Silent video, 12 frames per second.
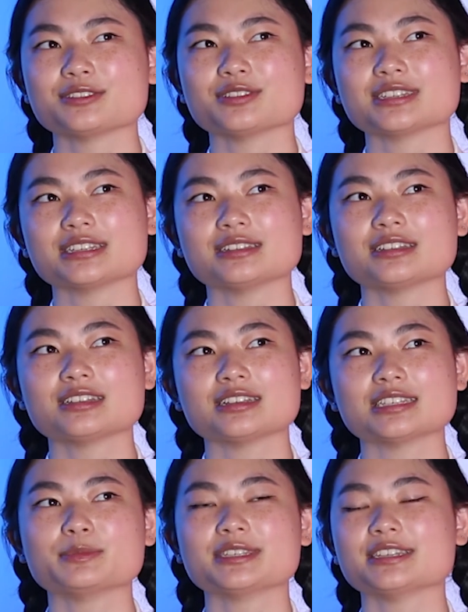there isn't a
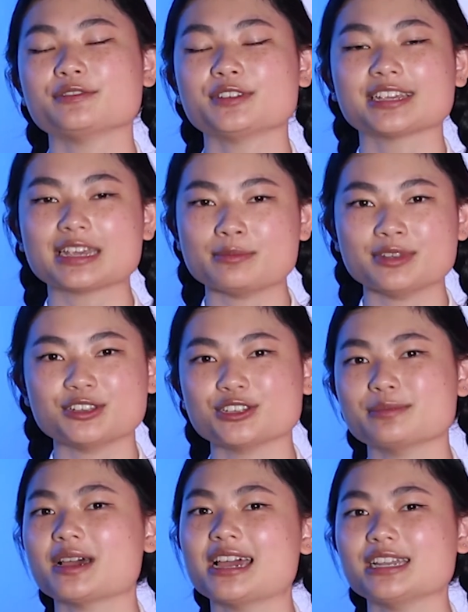specific image
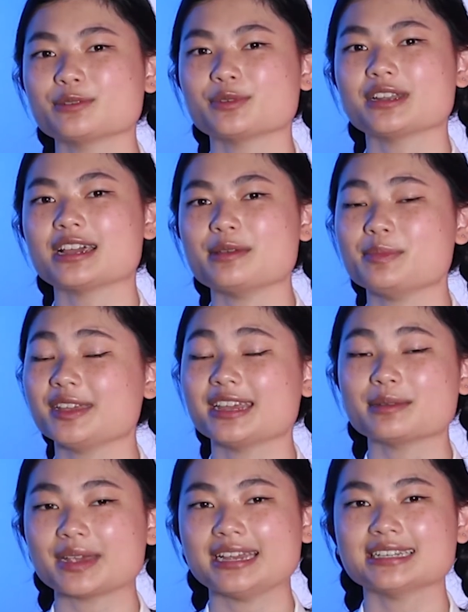in mind when I
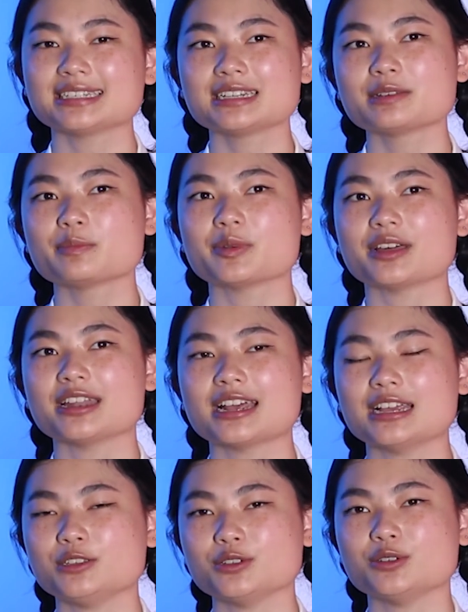begin painting, but
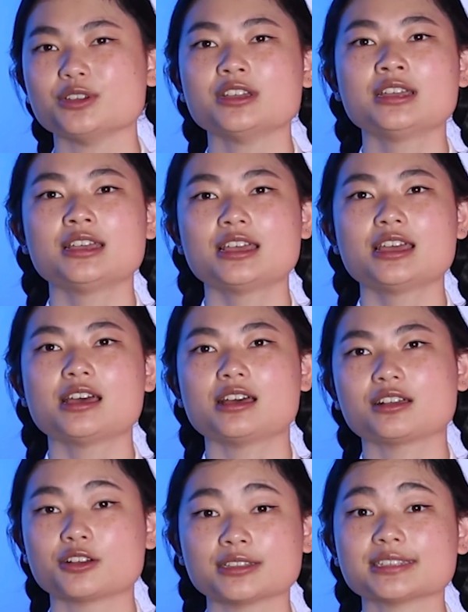I do
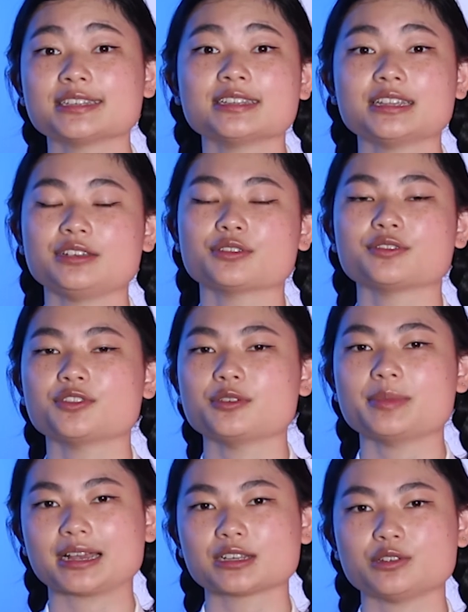constantly refer
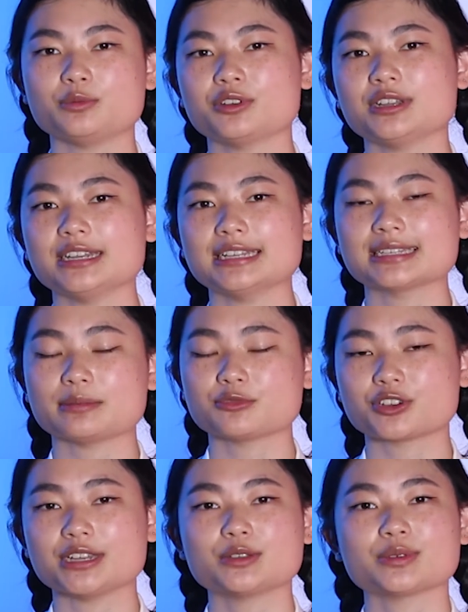back to what it is I'm
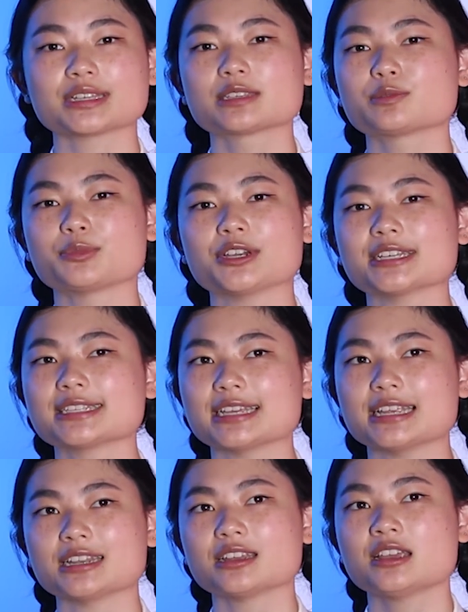trying to express
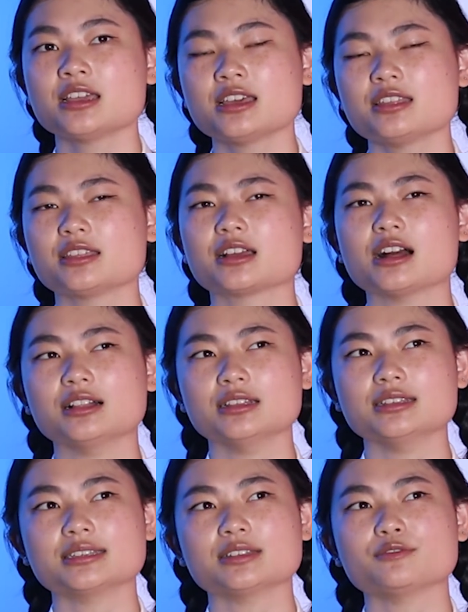and the
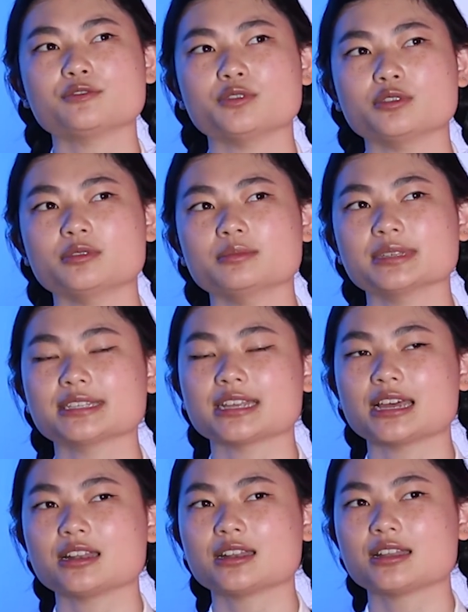colours and forms
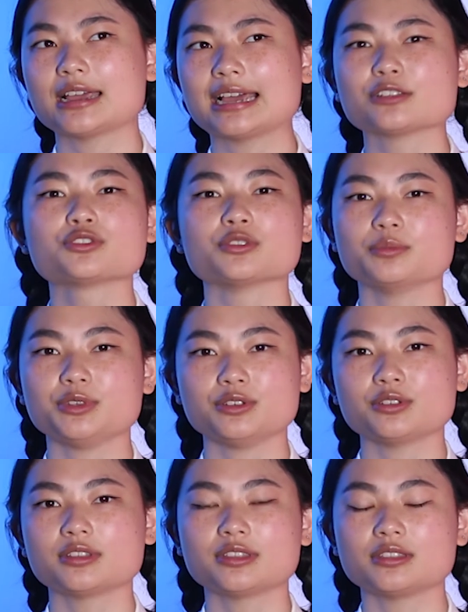that
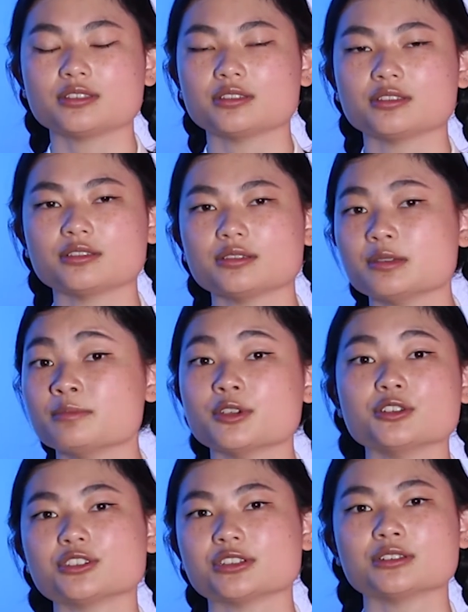attribute the
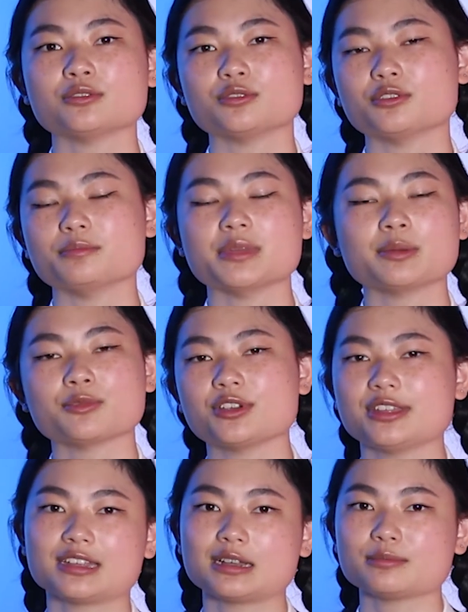emotion or
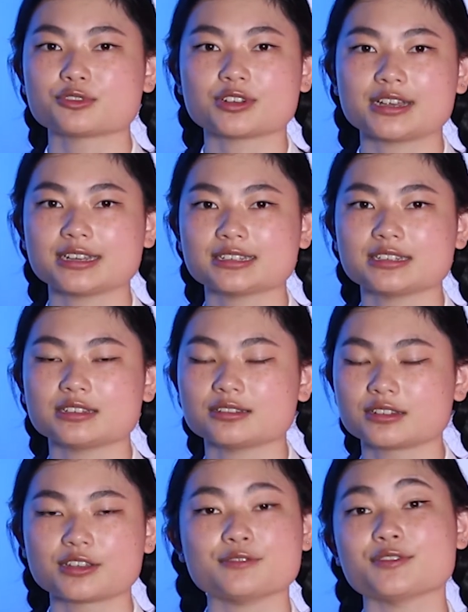memory that I'm trying to
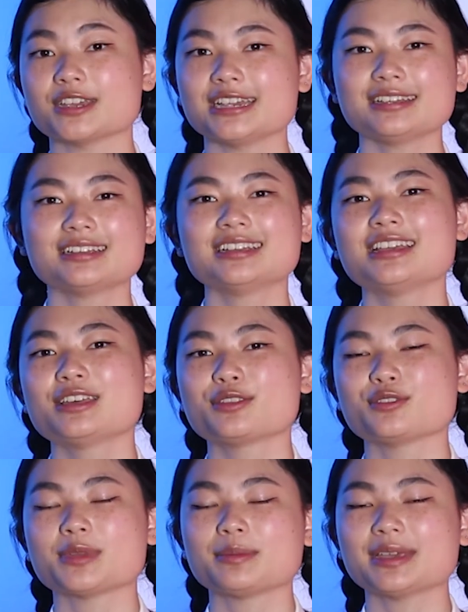convey
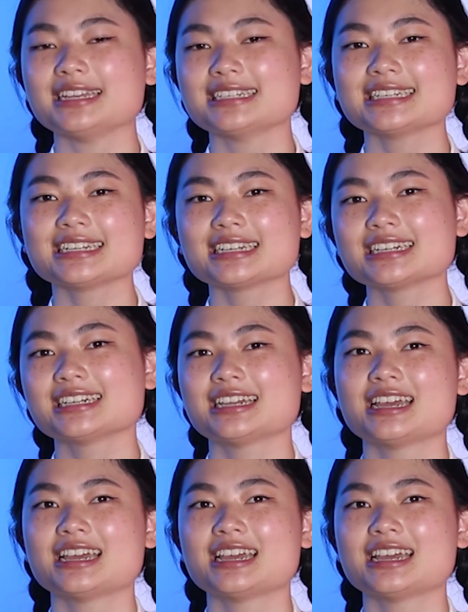through my painting.